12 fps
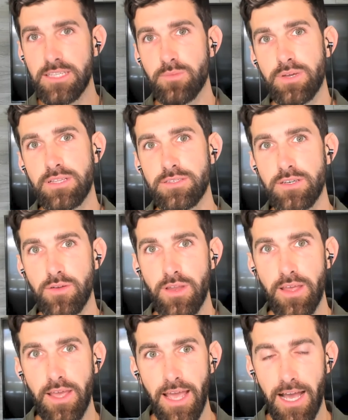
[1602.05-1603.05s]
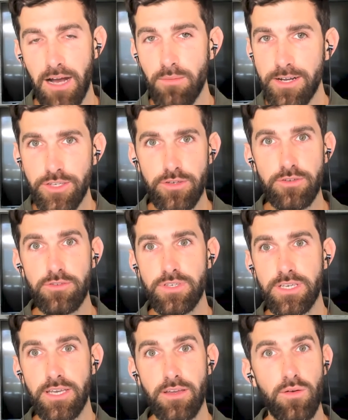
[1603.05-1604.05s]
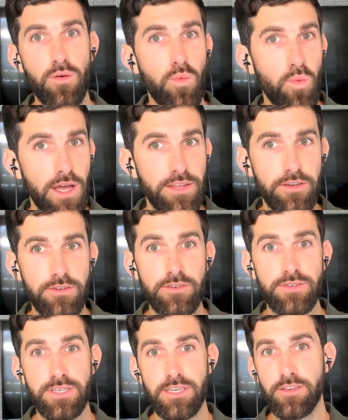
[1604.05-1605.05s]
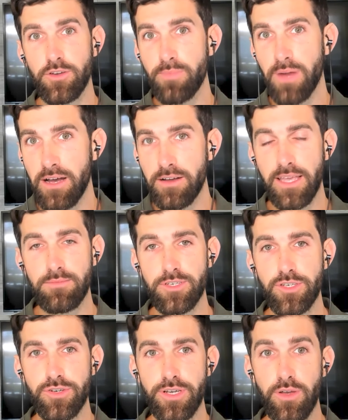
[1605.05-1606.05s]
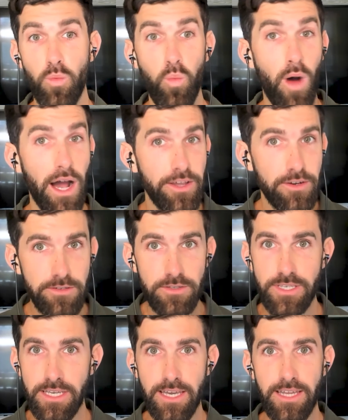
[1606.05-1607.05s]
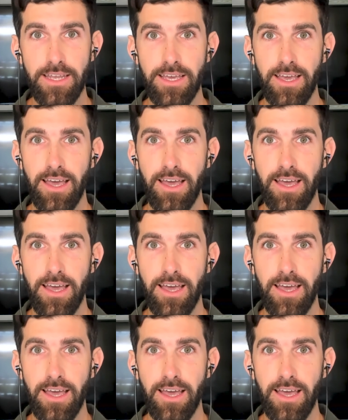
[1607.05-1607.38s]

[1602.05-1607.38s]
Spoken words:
It depends on how much you're using, when you're using, your biochemistry, why you're using it.